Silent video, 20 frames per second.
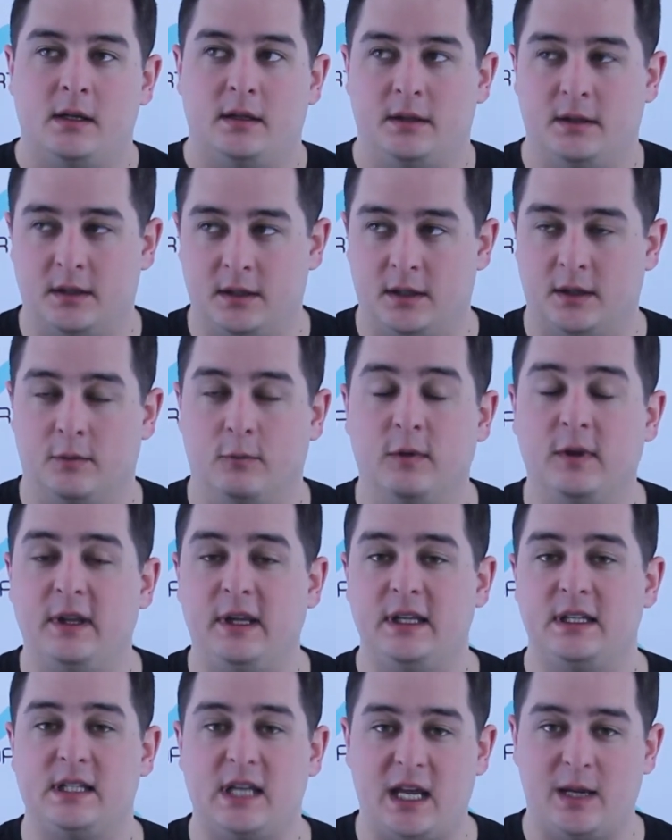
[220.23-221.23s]
The
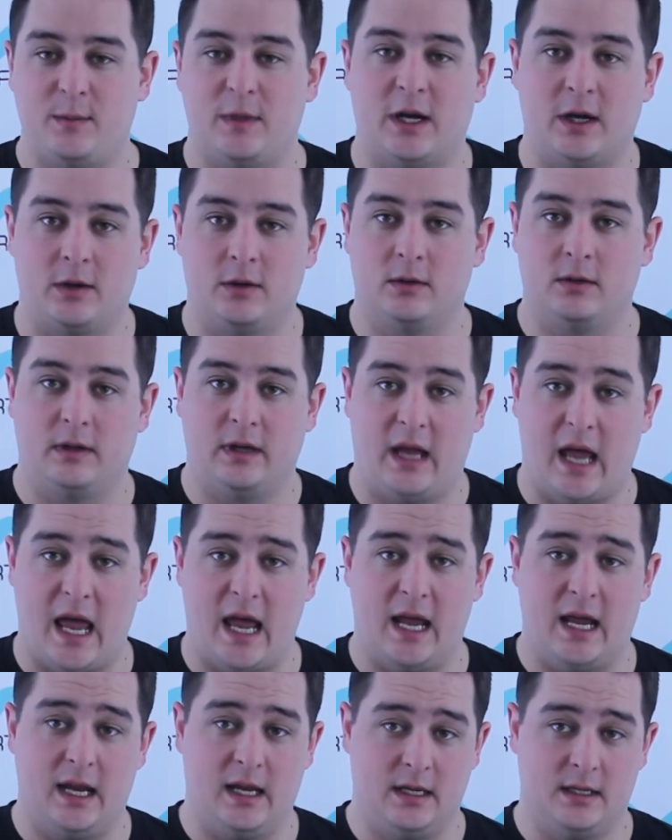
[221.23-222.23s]
release came out
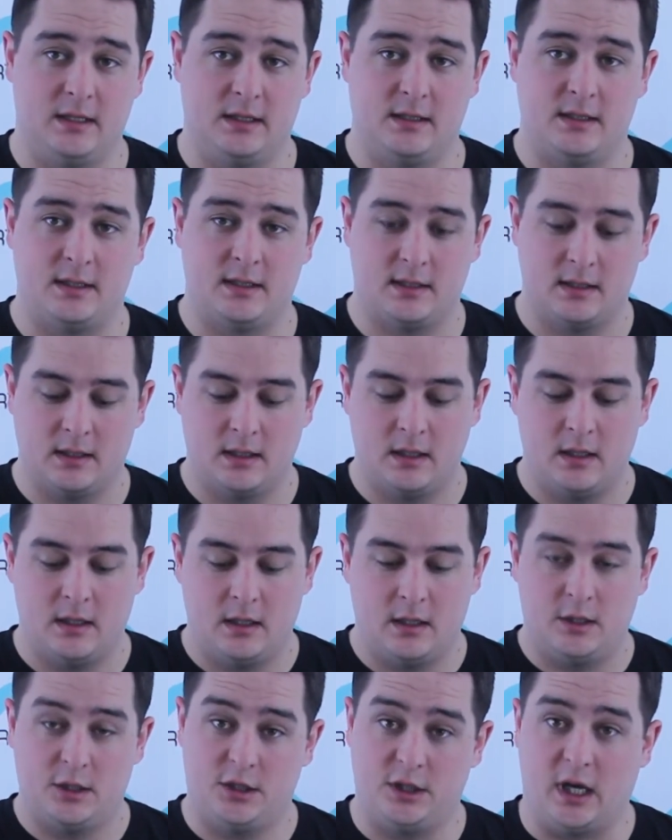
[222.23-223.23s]
as
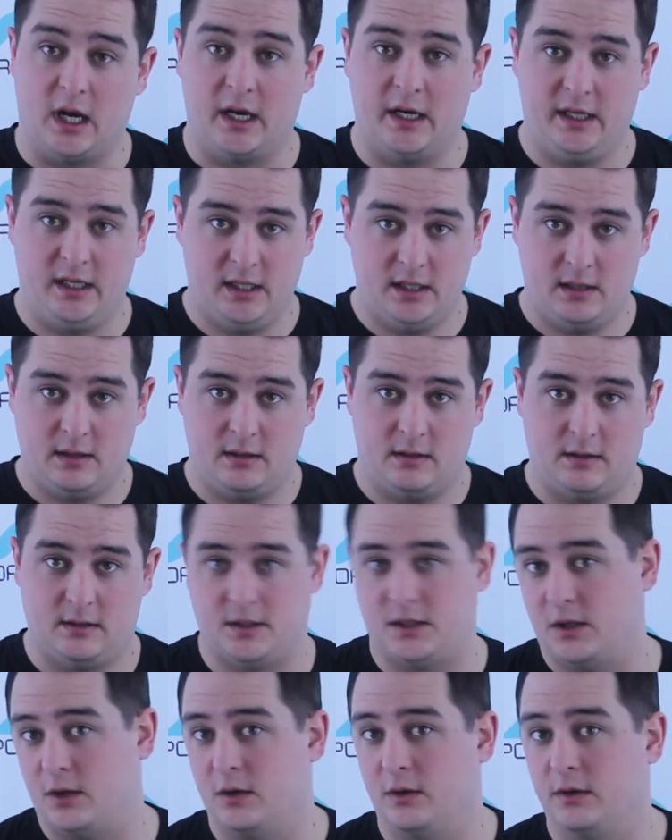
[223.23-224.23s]
shoddy,
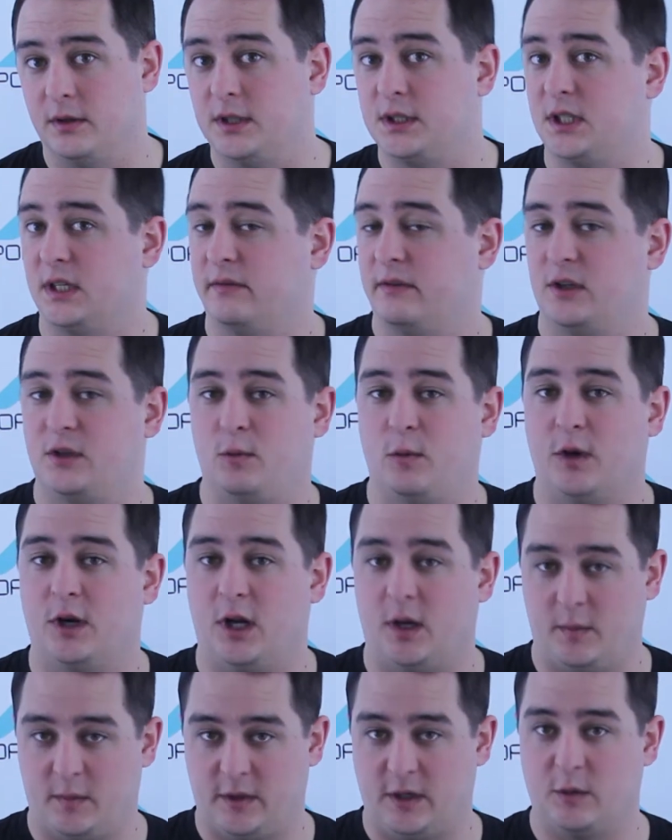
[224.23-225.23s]
so the servers weren't
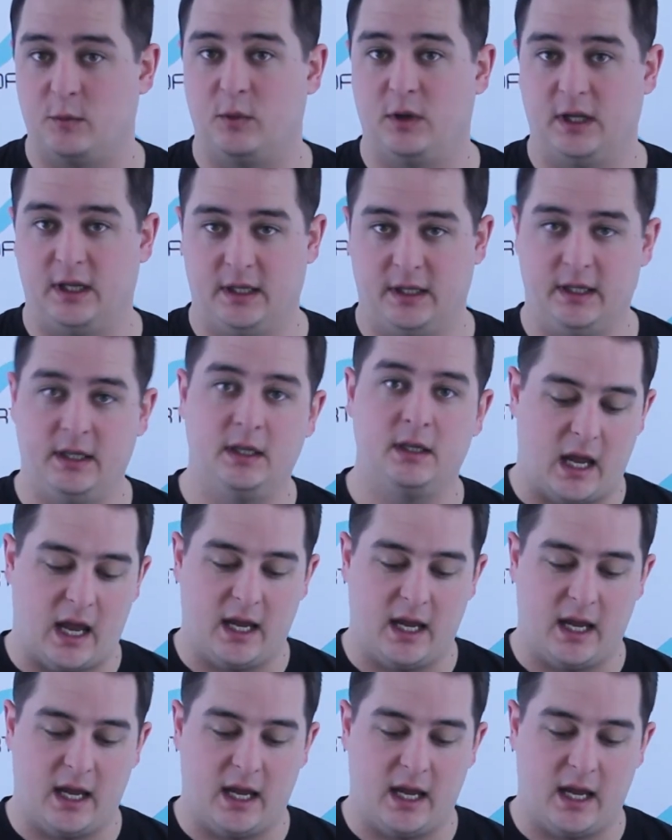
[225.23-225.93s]
up completely.